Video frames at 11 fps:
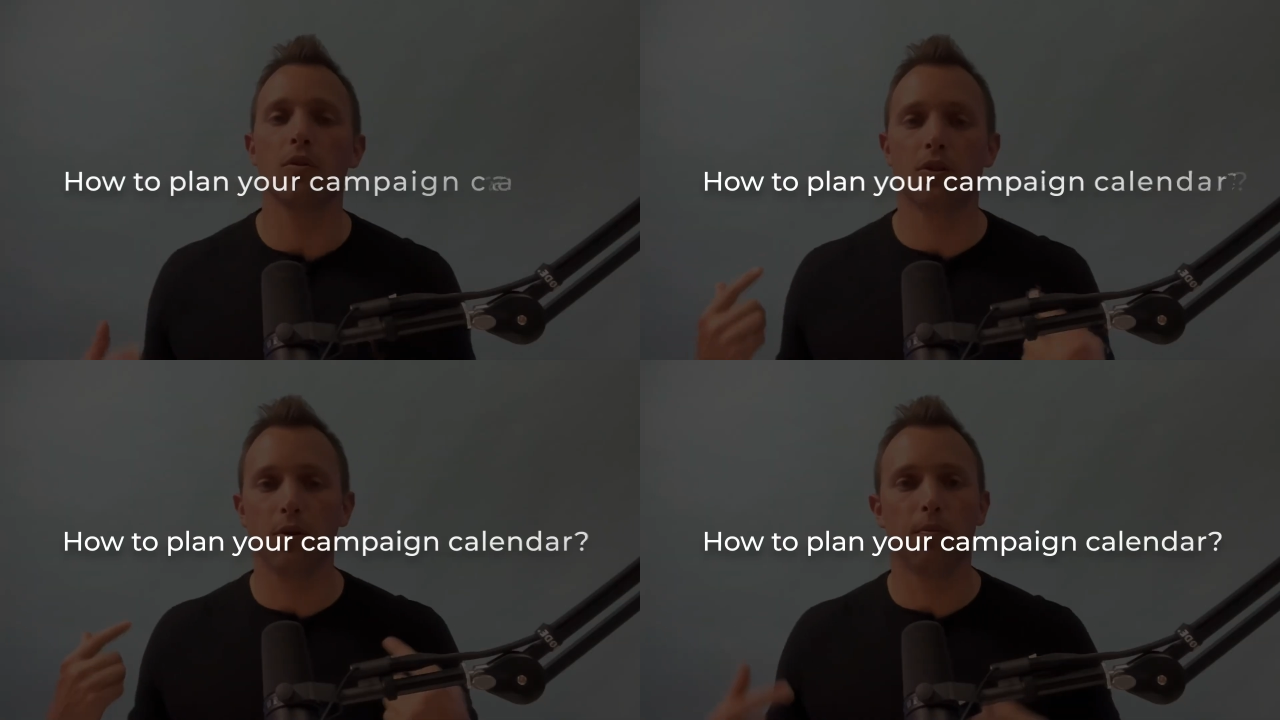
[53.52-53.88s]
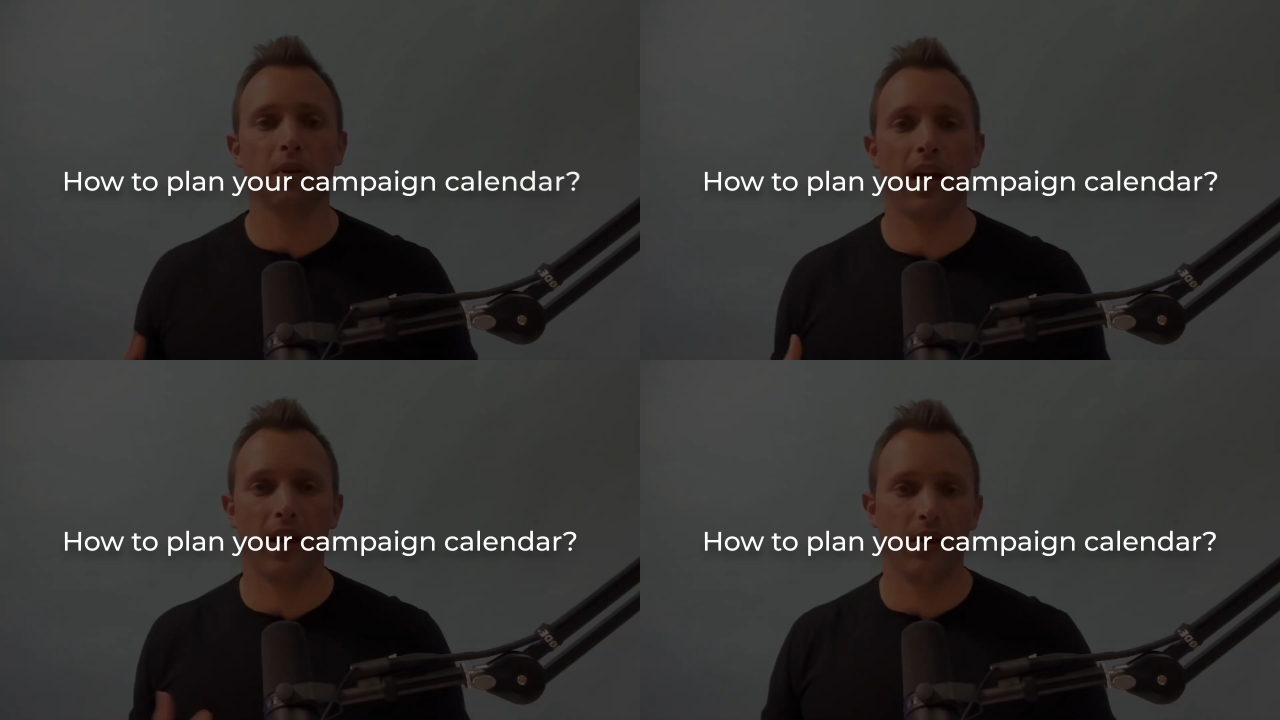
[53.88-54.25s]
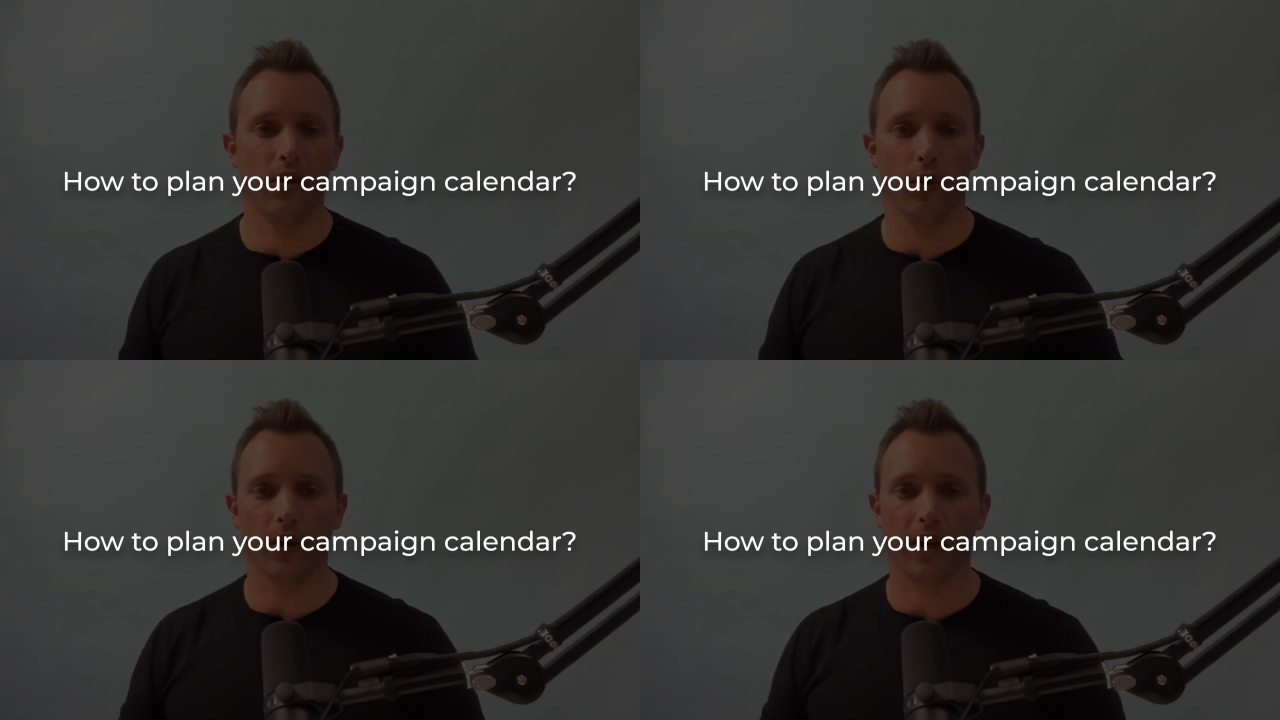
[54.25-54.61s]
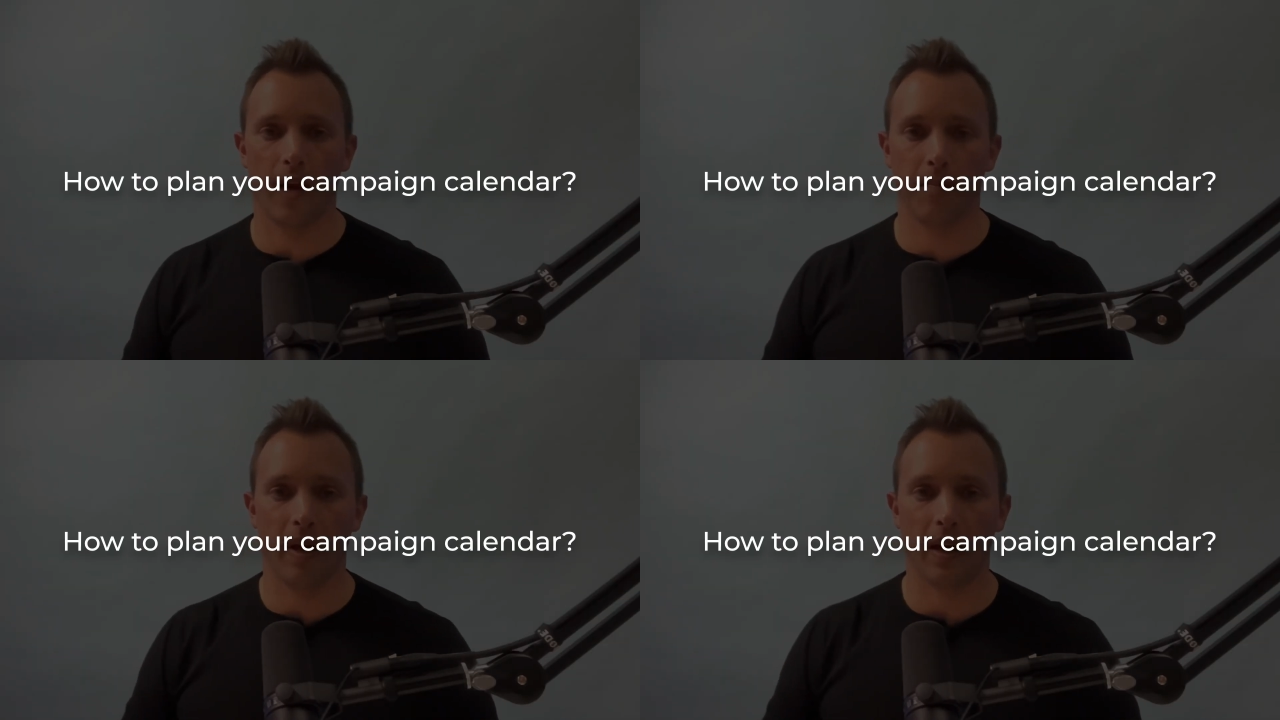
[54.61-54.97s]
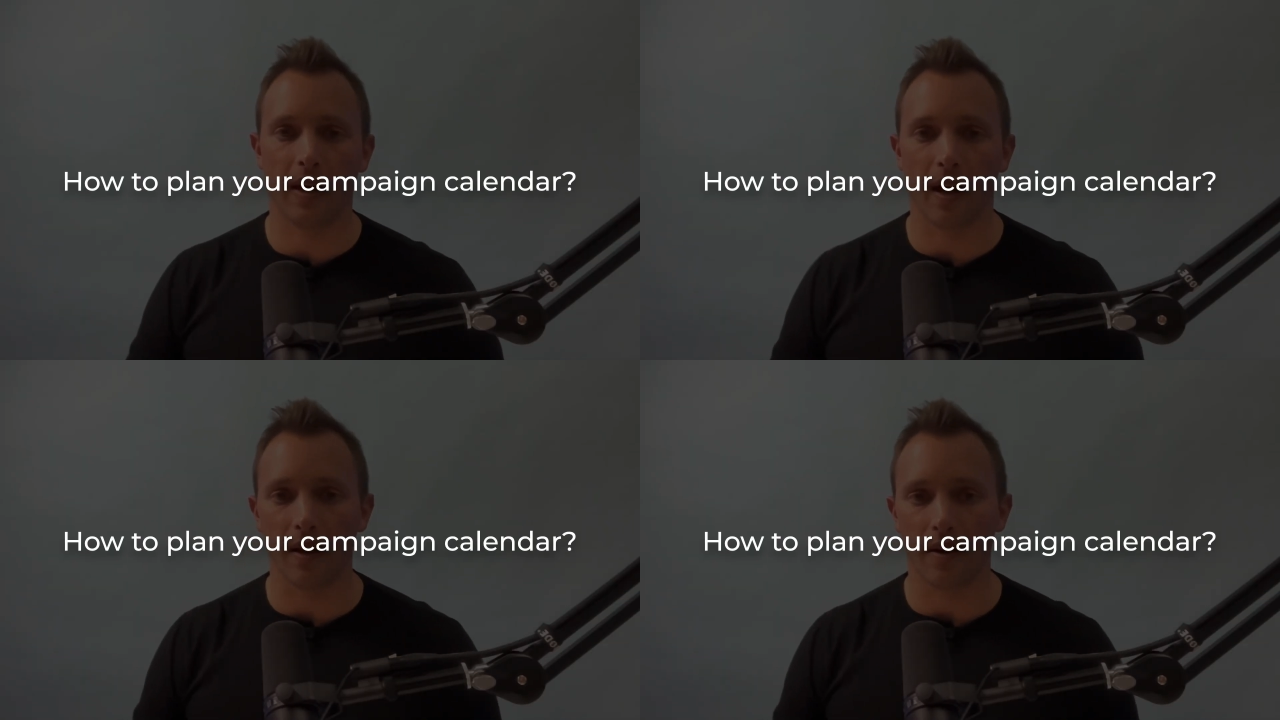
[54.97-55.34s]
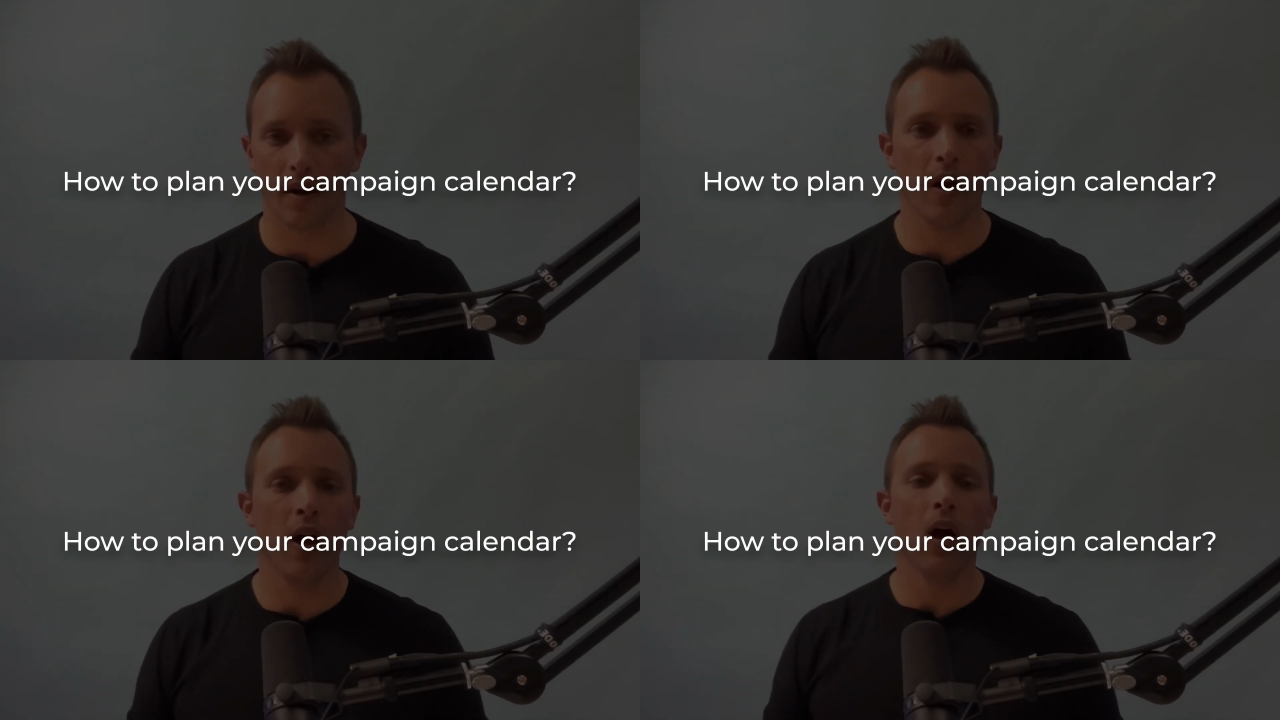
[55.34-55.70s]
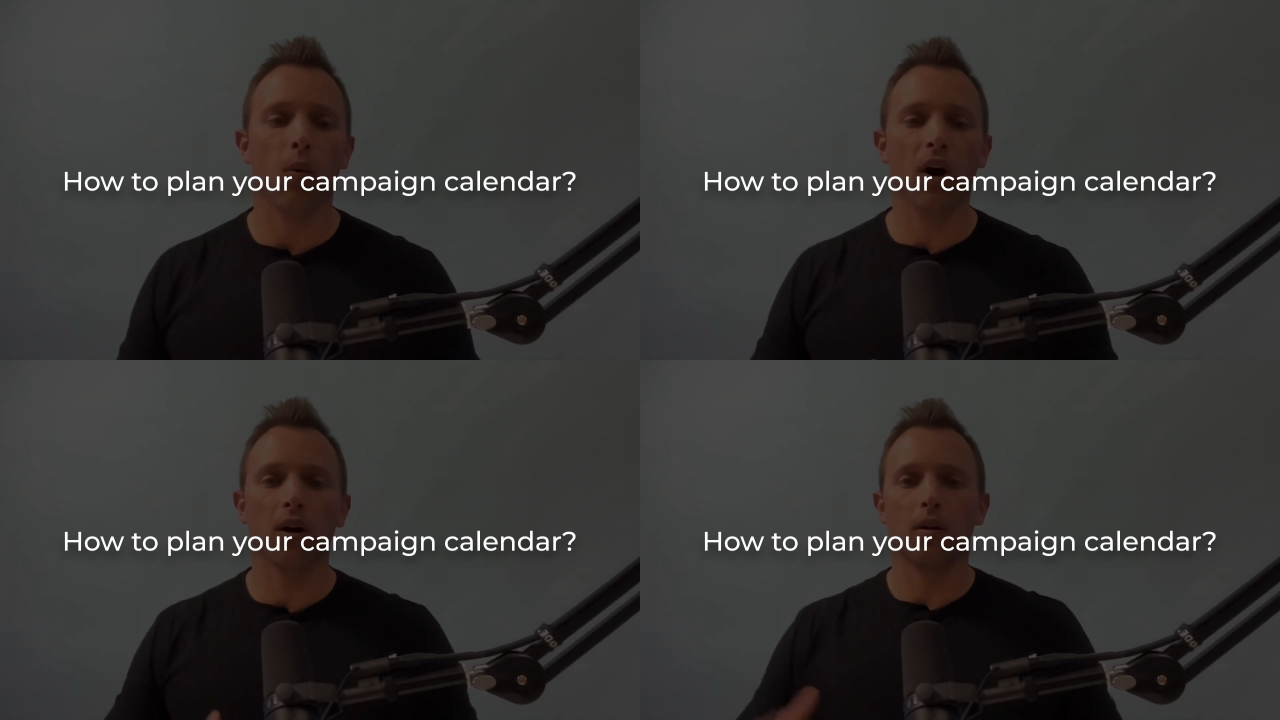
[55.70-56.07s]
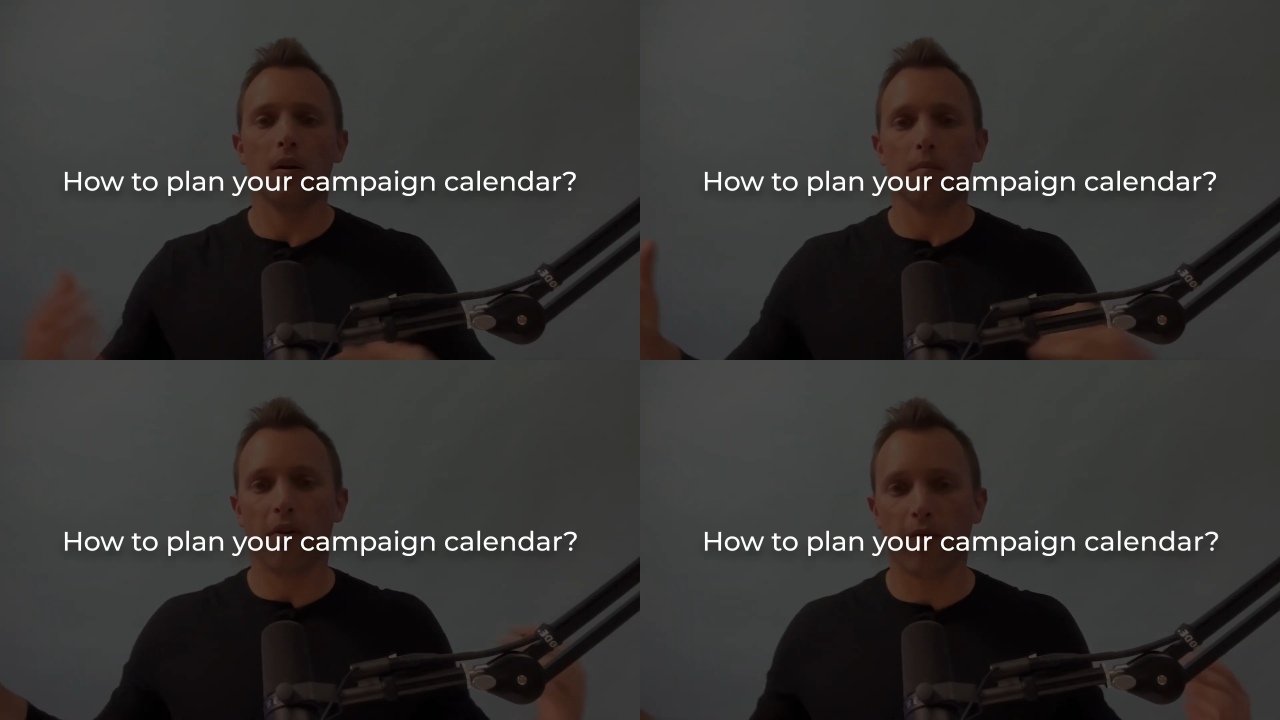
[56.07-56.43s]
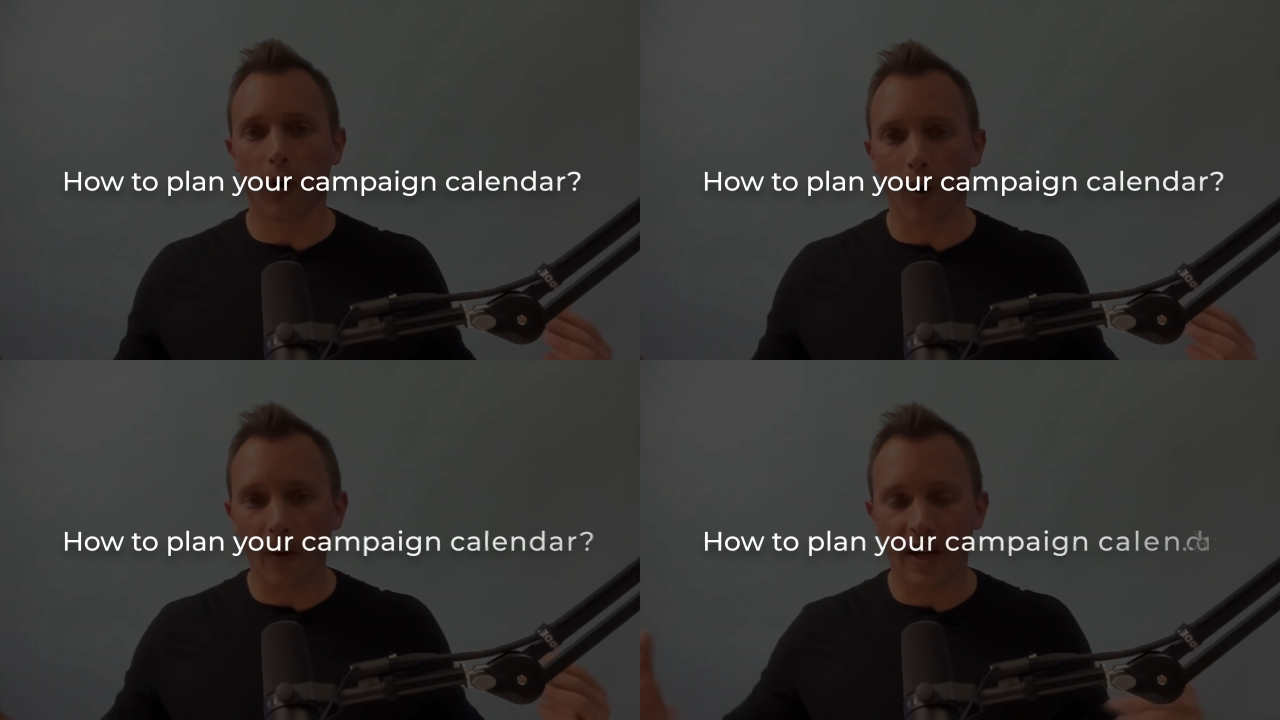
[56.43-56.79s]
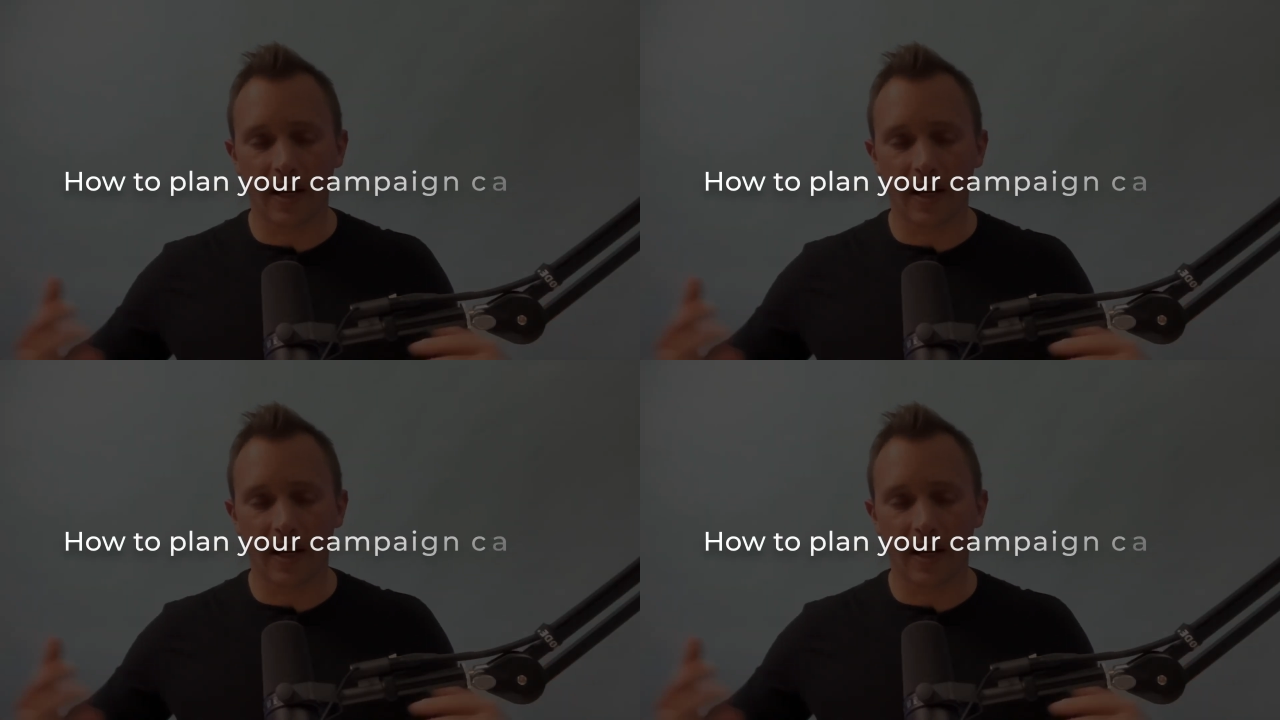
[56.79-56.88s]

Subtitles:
to plan your campaign calendar. Well, before we